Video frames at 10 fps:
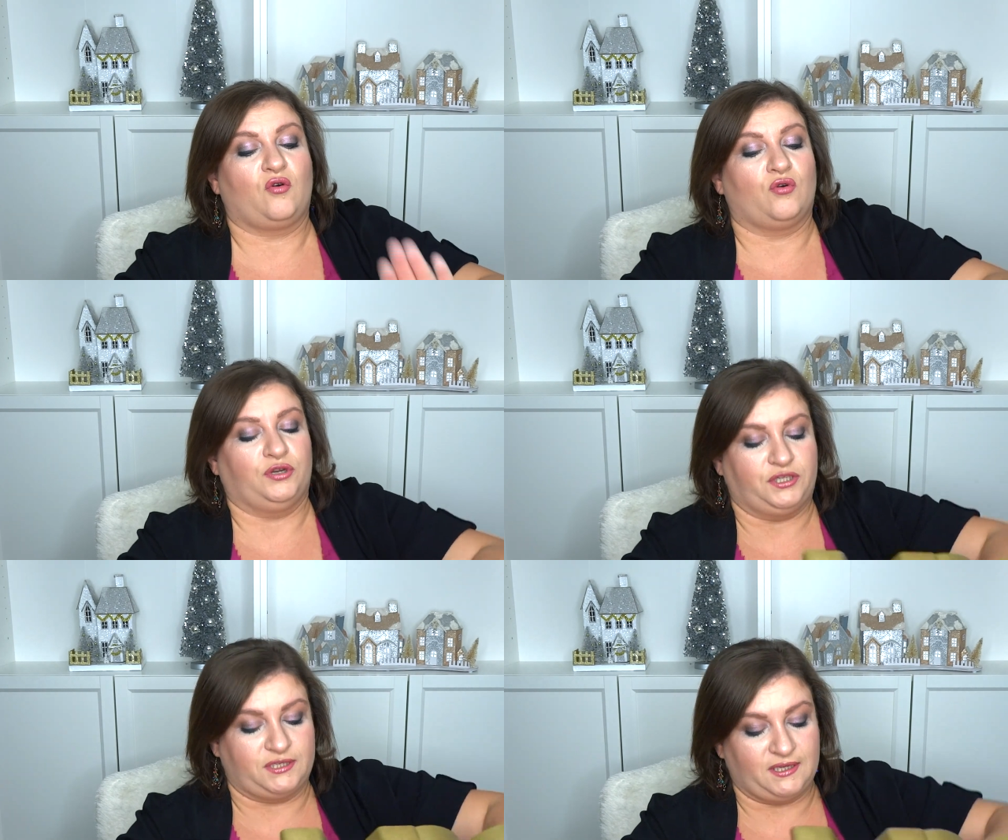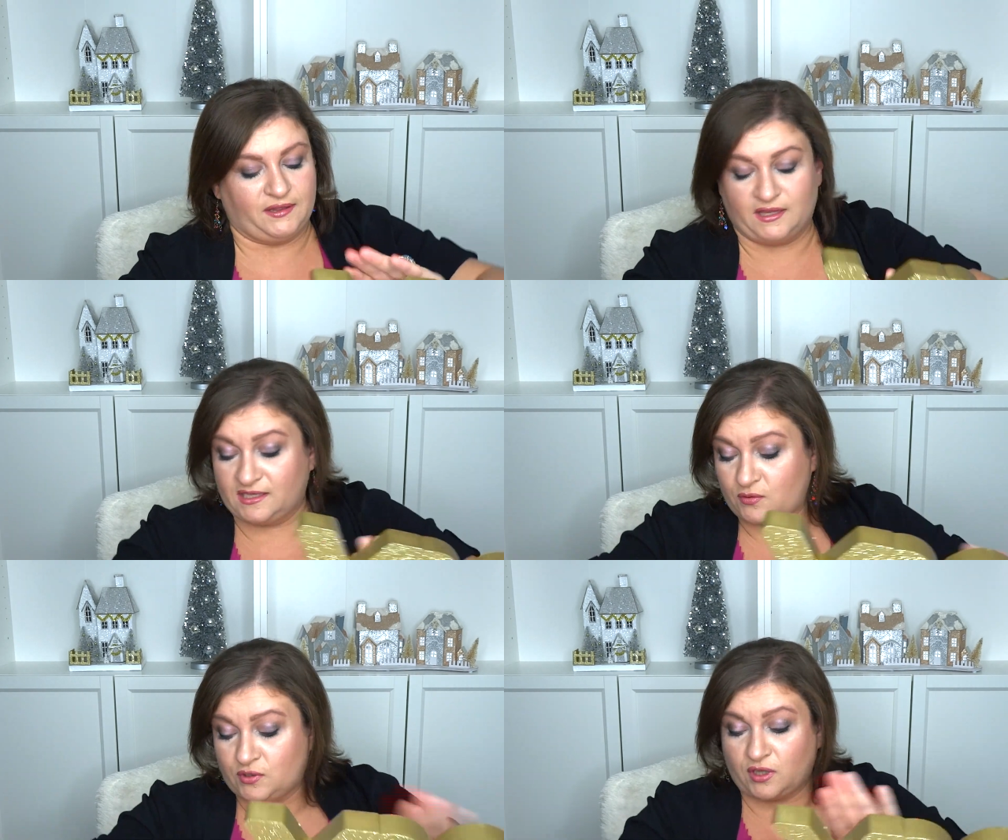gorgeous, and
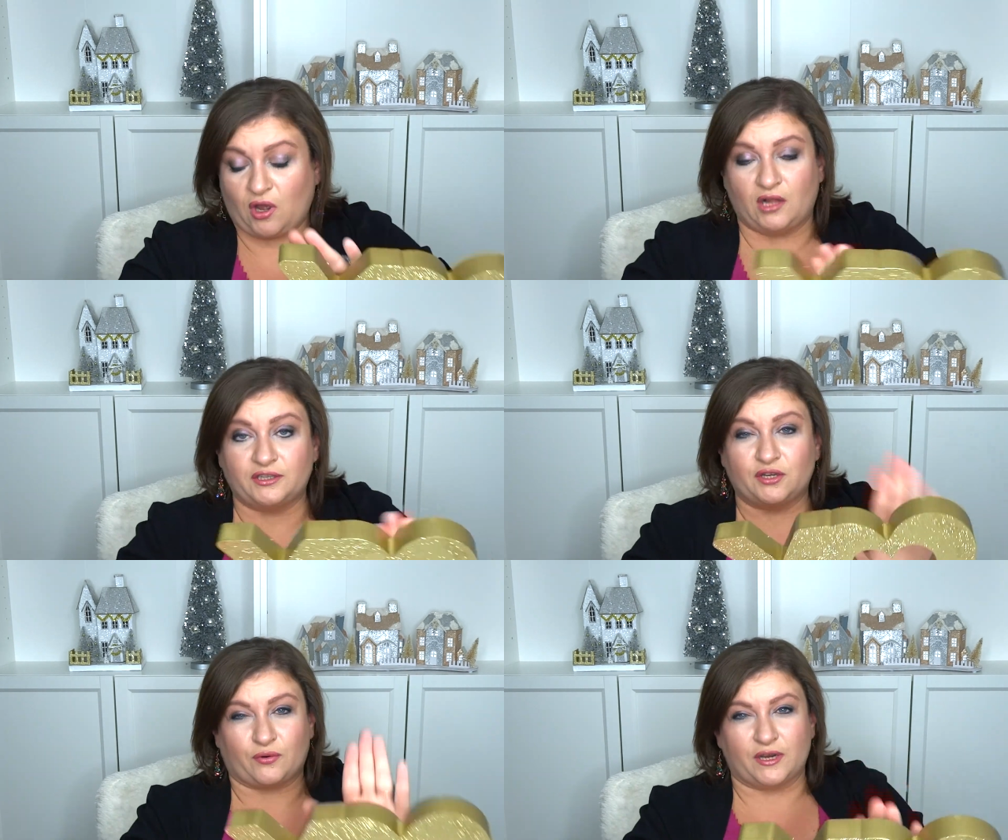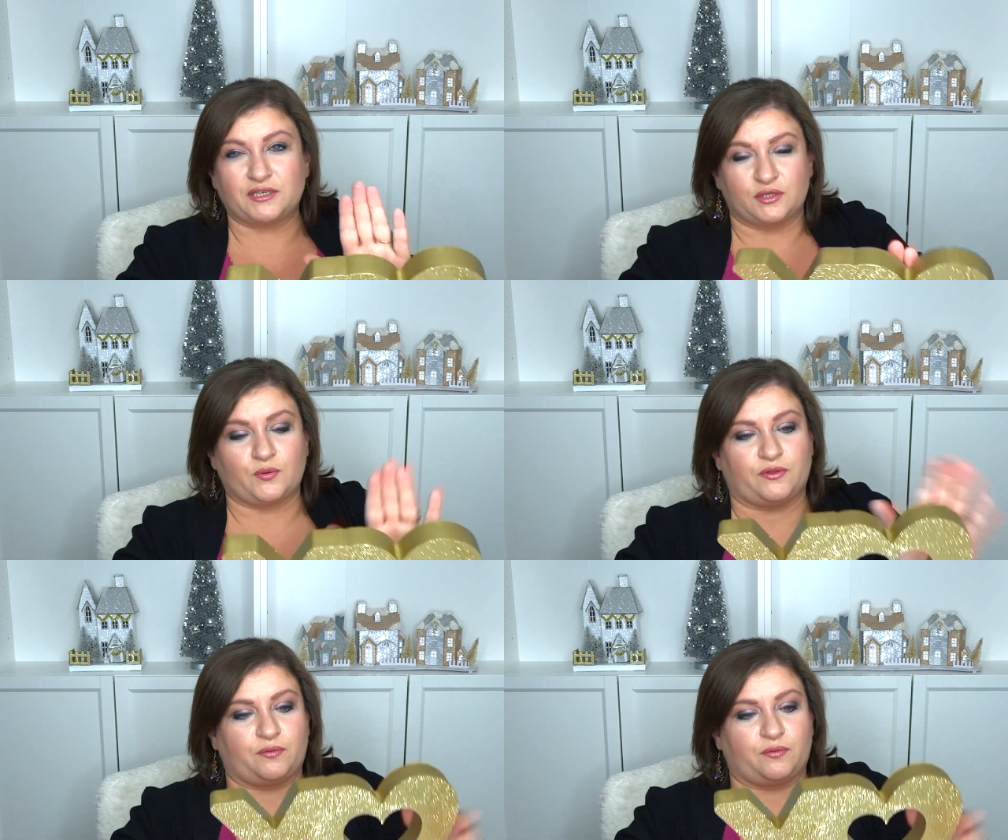this was, all the decorations were